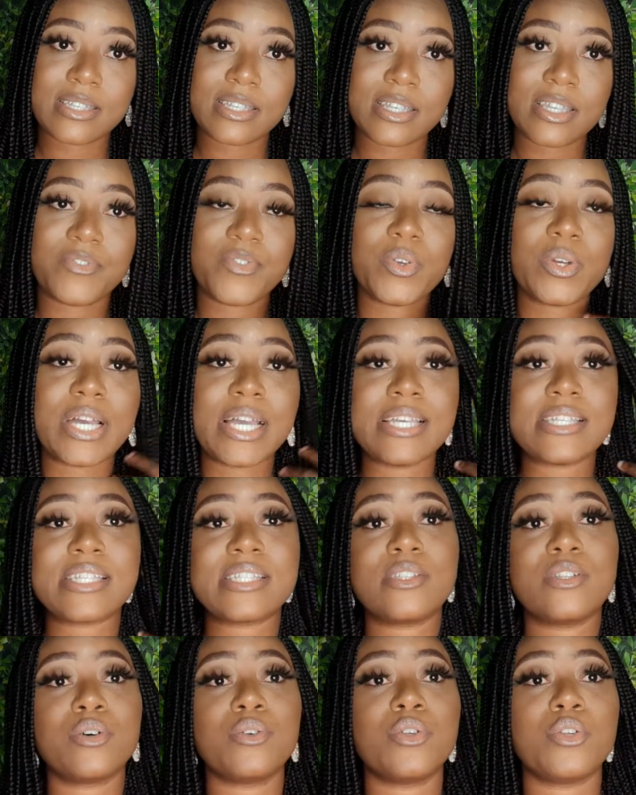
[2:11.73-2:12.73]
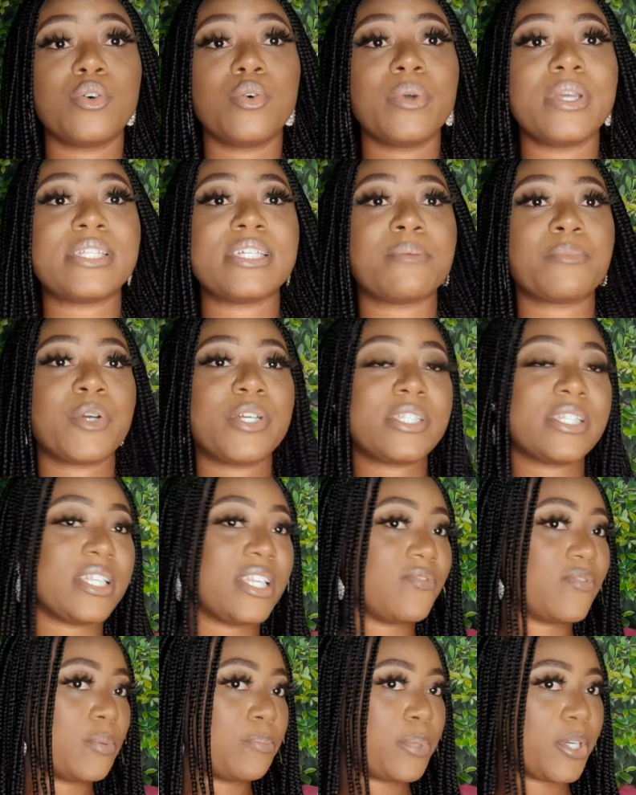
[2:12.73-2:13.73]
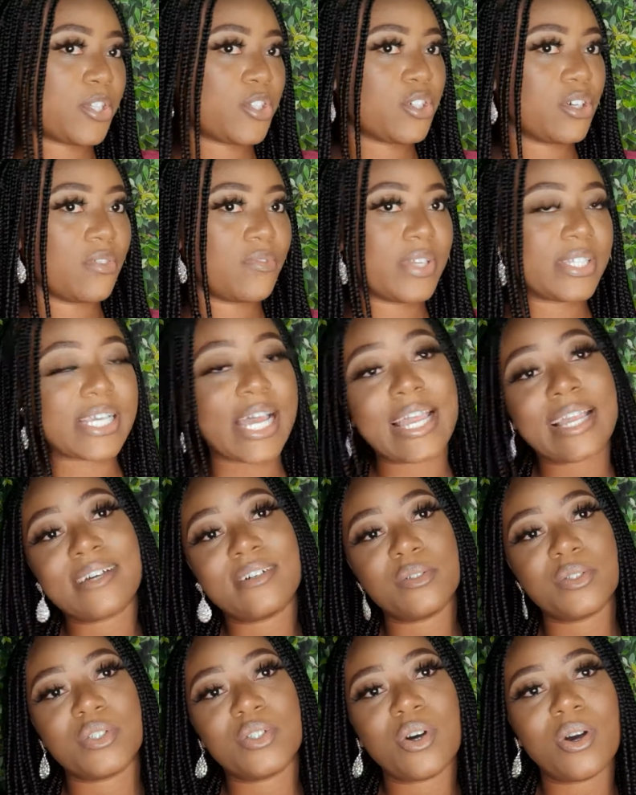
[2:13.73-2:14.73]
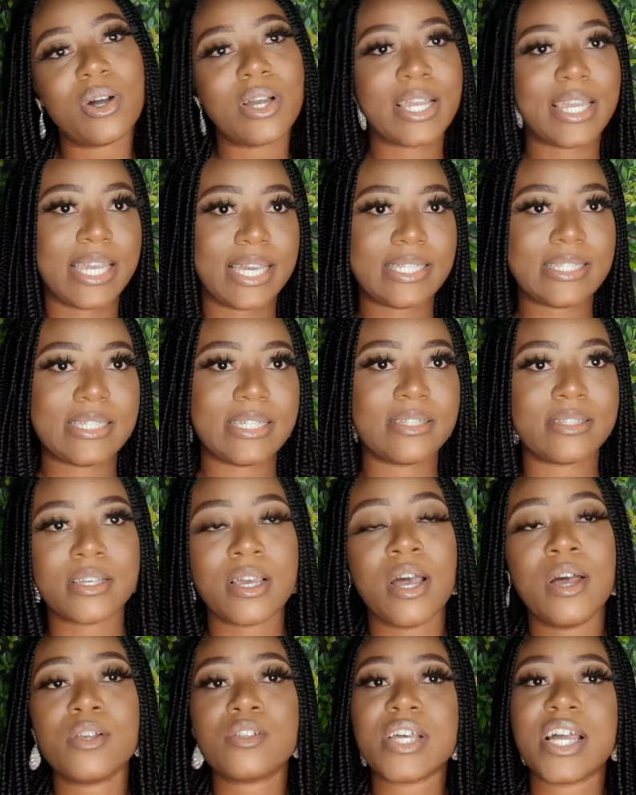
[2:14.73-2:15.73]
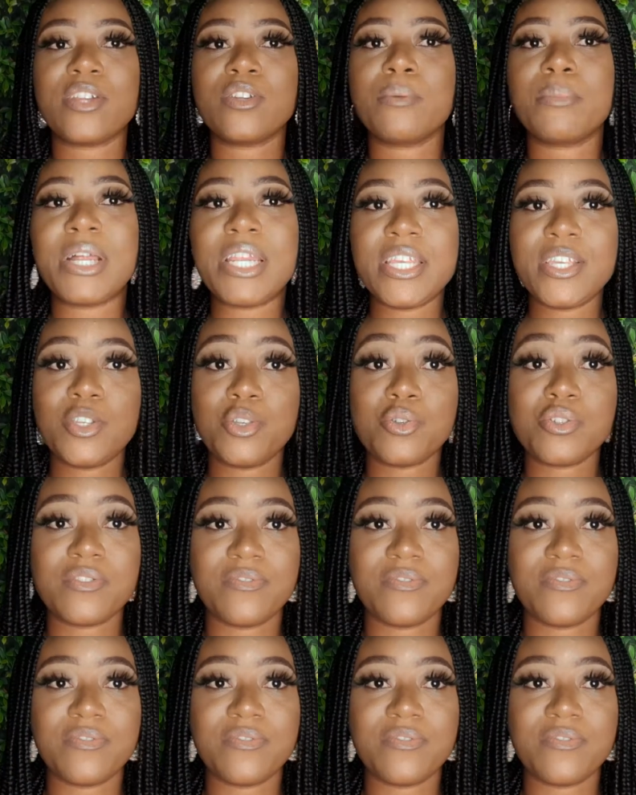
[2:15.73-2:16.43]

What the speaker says: If you guys don't know it, I'm going to leave a picture of it. I could not get it, so I normally use